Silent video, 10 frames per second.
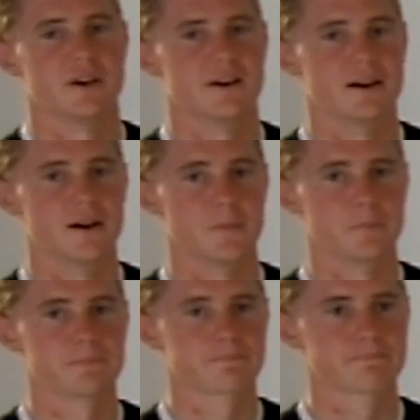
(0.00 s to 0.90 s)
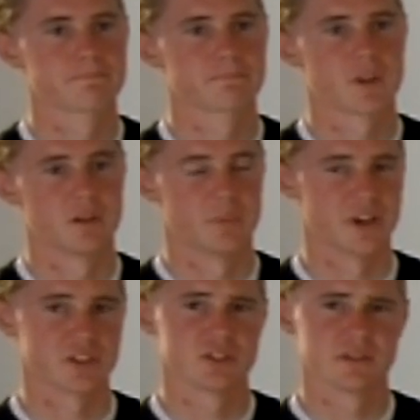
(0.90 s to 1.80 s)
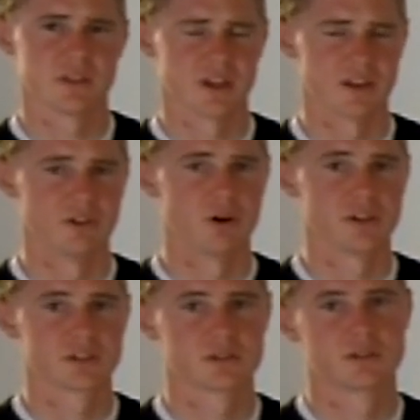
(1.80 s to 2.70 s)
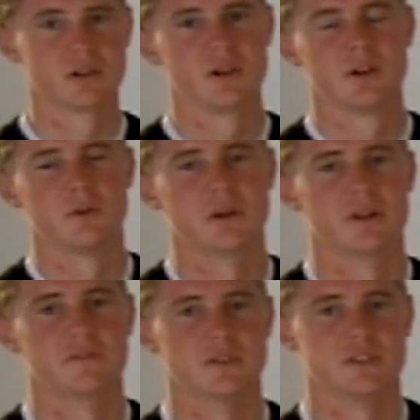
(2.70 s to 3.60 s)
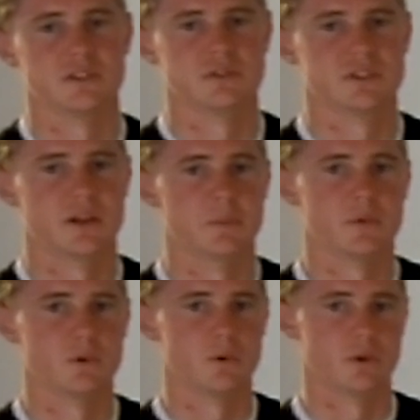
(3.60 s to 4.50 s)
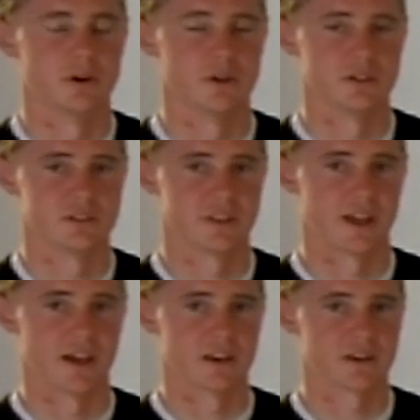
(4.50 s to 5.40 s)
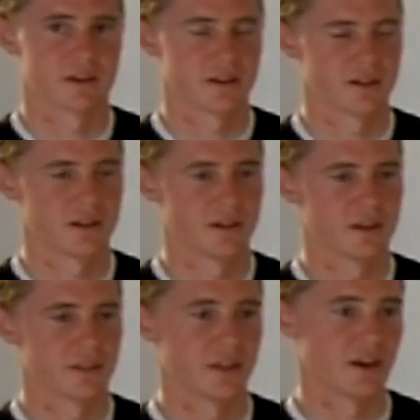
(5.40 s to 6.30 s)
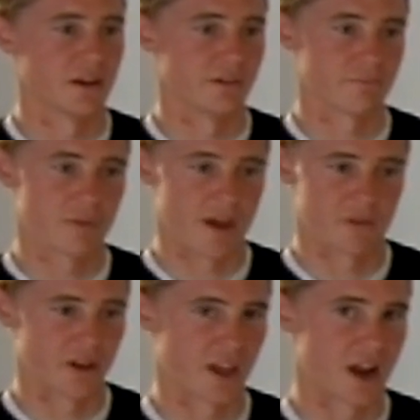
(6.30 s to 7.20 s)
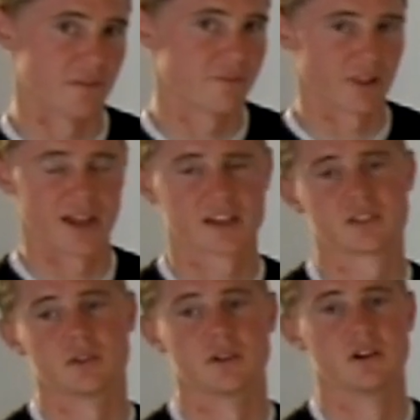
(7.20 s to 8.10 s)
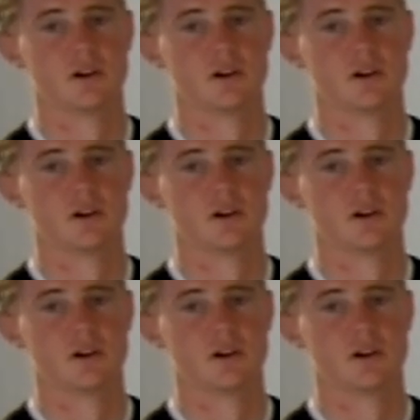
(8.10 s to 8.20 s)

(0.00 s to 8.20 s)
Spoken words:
The biggest thing I noticed when I first used them was that they didn't have any kind of flex or